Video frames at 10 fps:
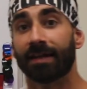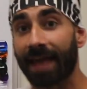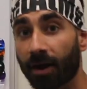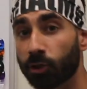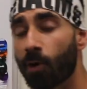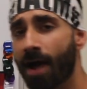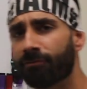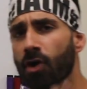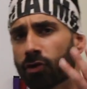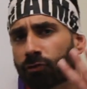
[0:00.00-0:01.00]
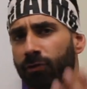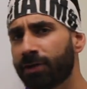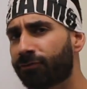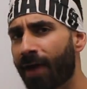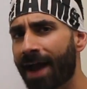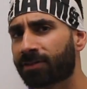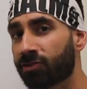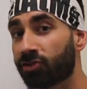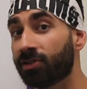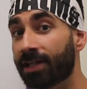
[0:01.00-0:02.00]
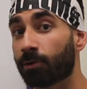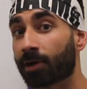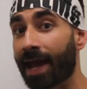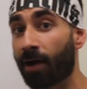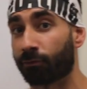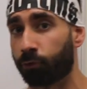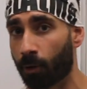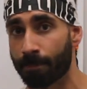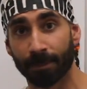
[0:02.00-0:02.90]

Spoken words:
Now you have 3 factors you need to account for.